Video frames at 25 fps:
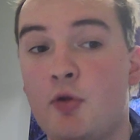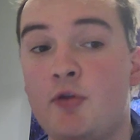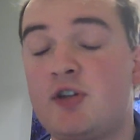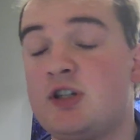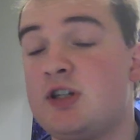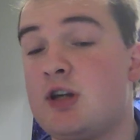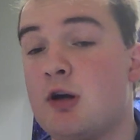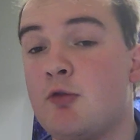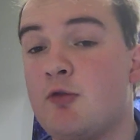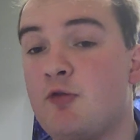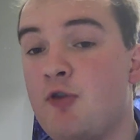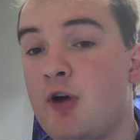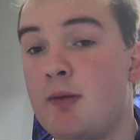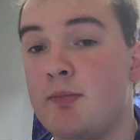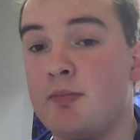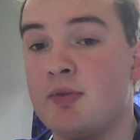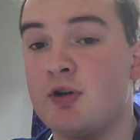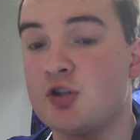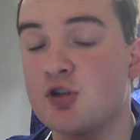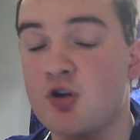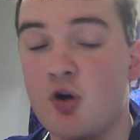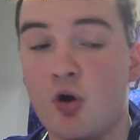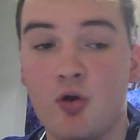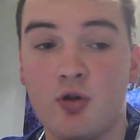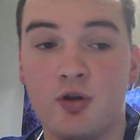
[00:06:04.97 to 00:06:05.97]
still fit for
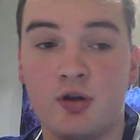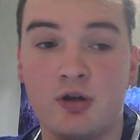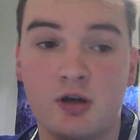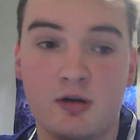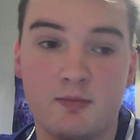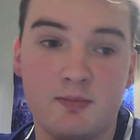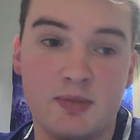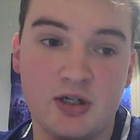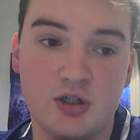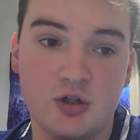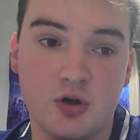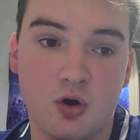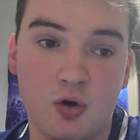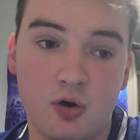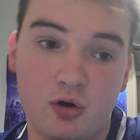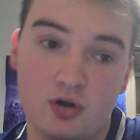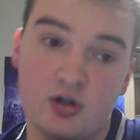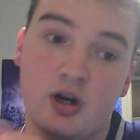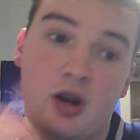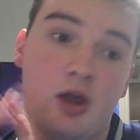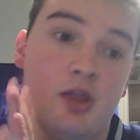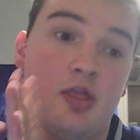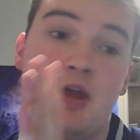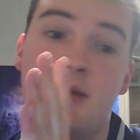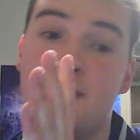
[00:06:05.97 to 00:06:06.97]
Scotland, I'd be shocked.
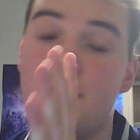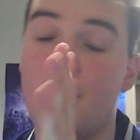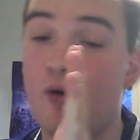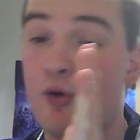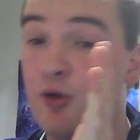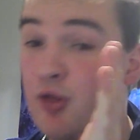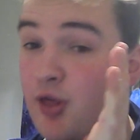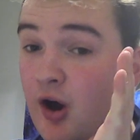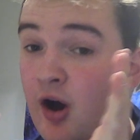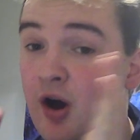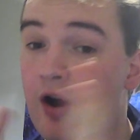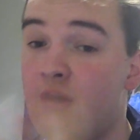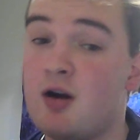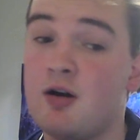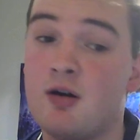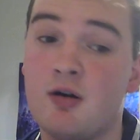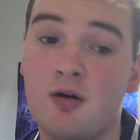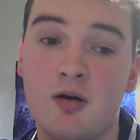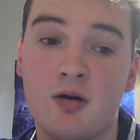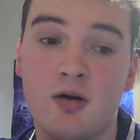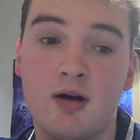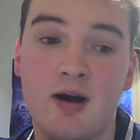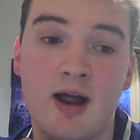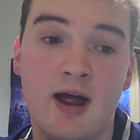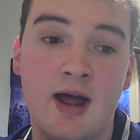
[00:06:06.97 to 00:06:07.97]
They both are.
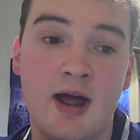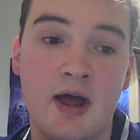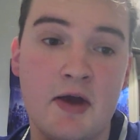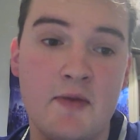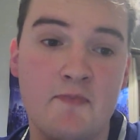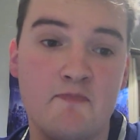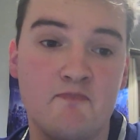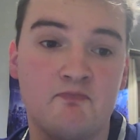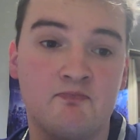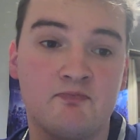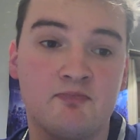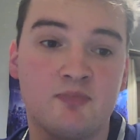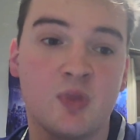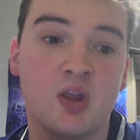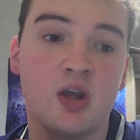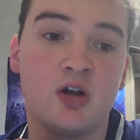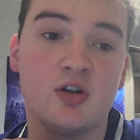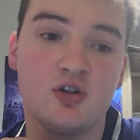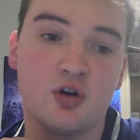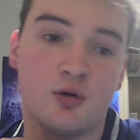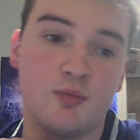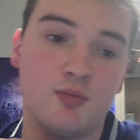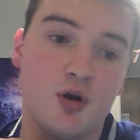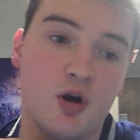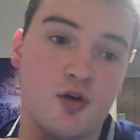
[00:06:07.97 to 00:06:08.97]

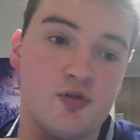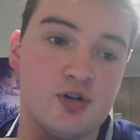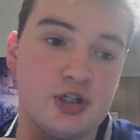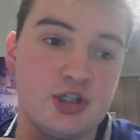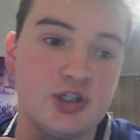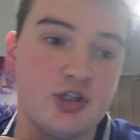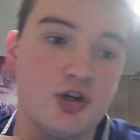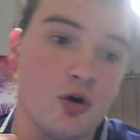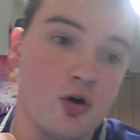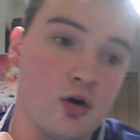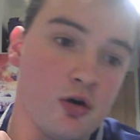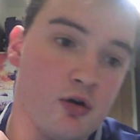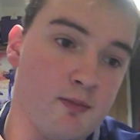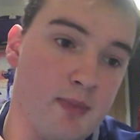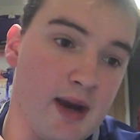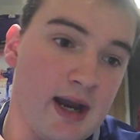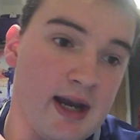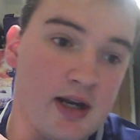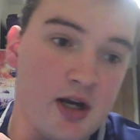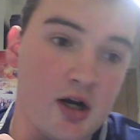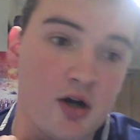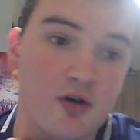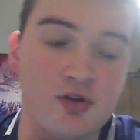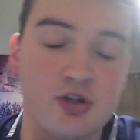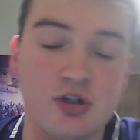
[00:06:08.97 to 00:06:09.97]
Tom Curry's starting, Ben
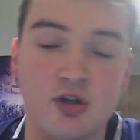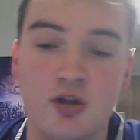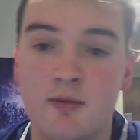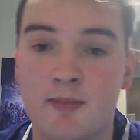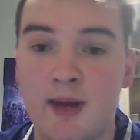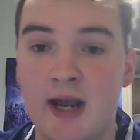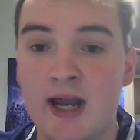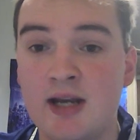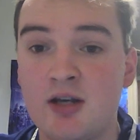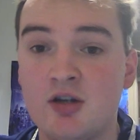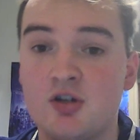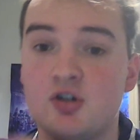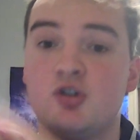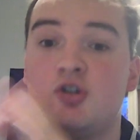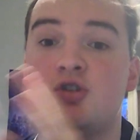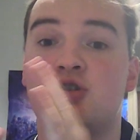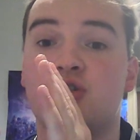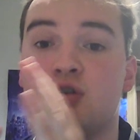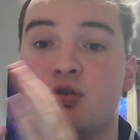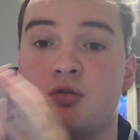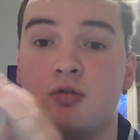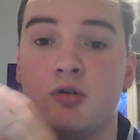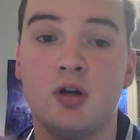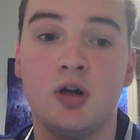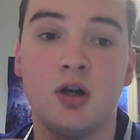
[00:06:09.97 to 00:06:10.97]
Curry's on the bench,
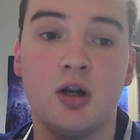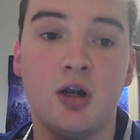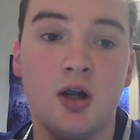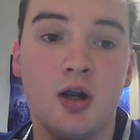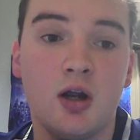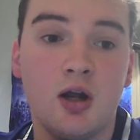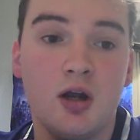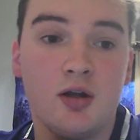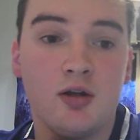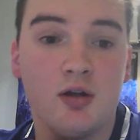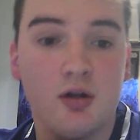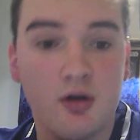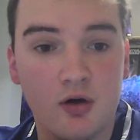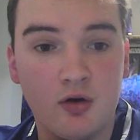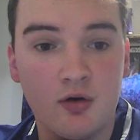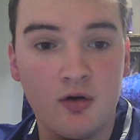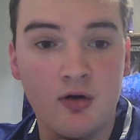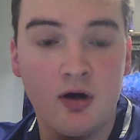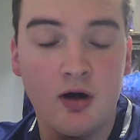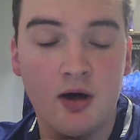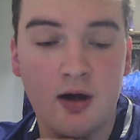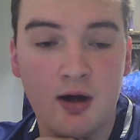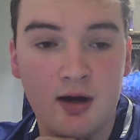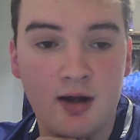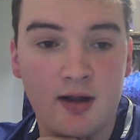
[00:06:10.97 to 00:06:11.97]
so,
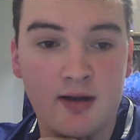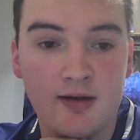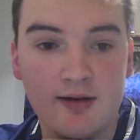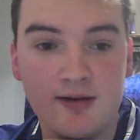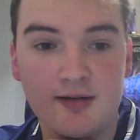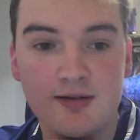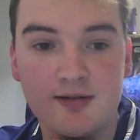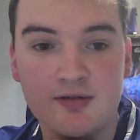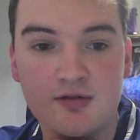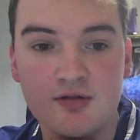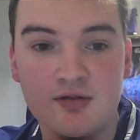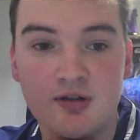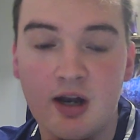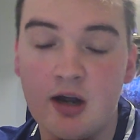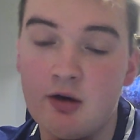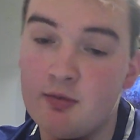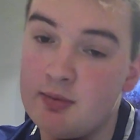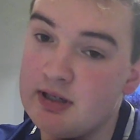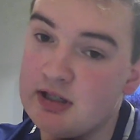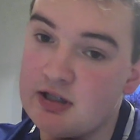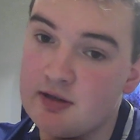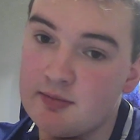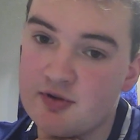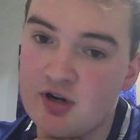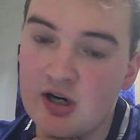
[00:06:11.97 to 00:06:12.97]
it's a little bit
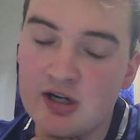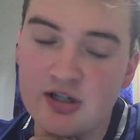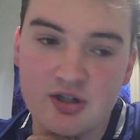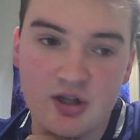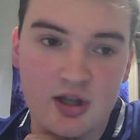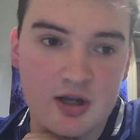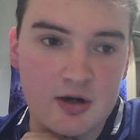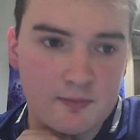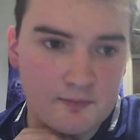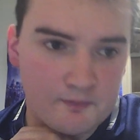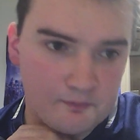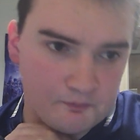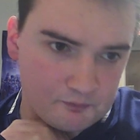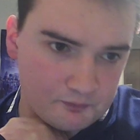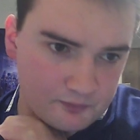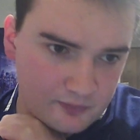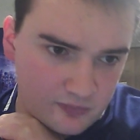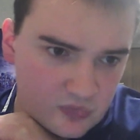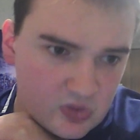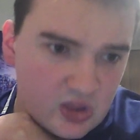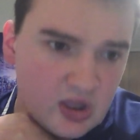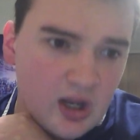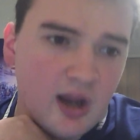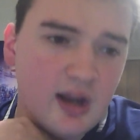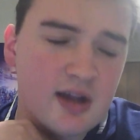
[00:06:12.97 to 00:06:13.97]
surprising there.
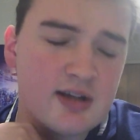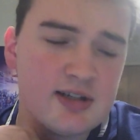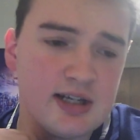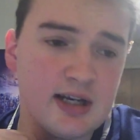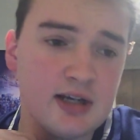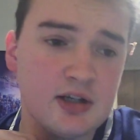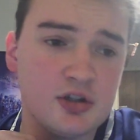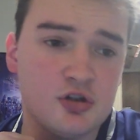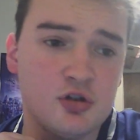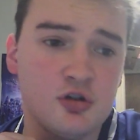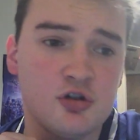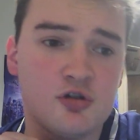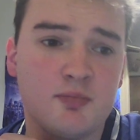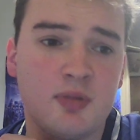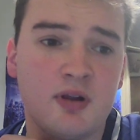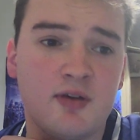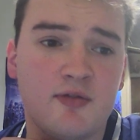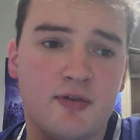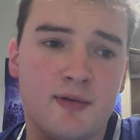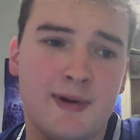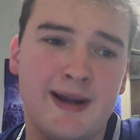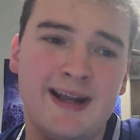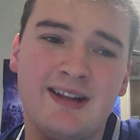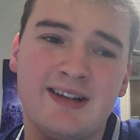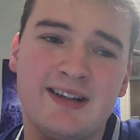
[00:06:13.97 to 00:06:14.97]
6-2 split
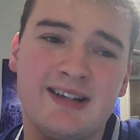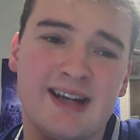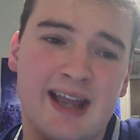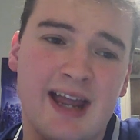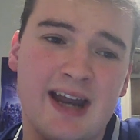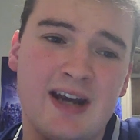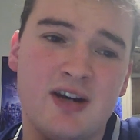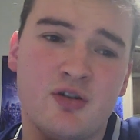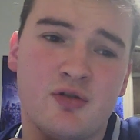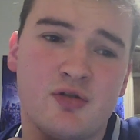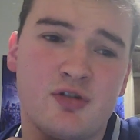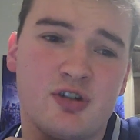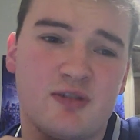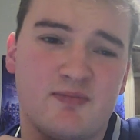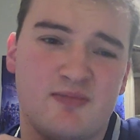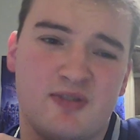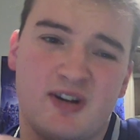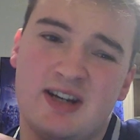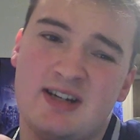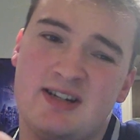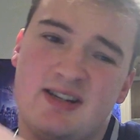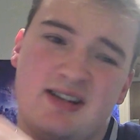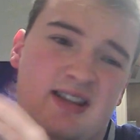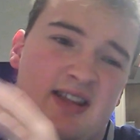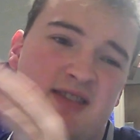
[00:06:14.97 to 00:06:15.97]
for England, again, not
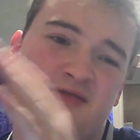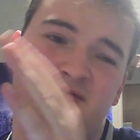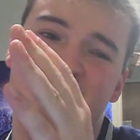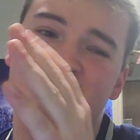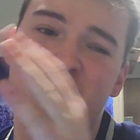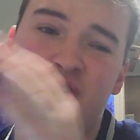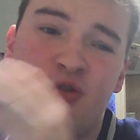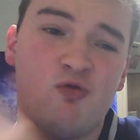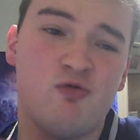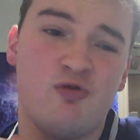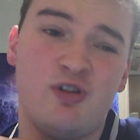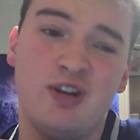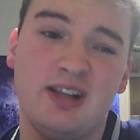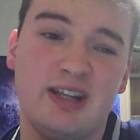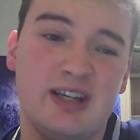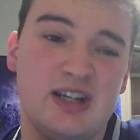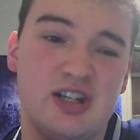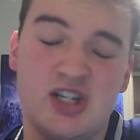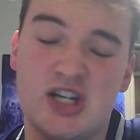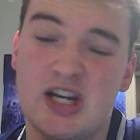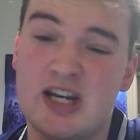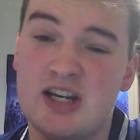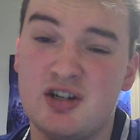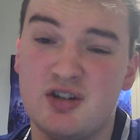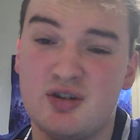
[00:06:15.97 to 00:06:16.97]
surprising. They've not really
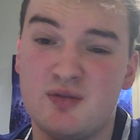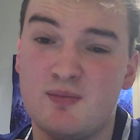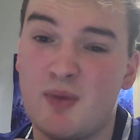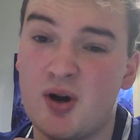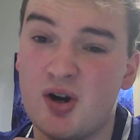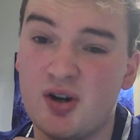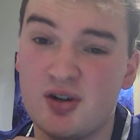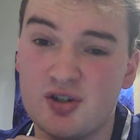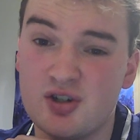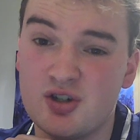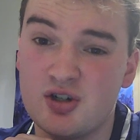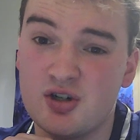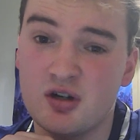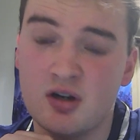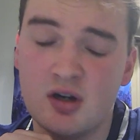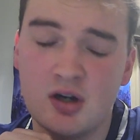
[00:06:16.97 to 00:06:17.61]
changed much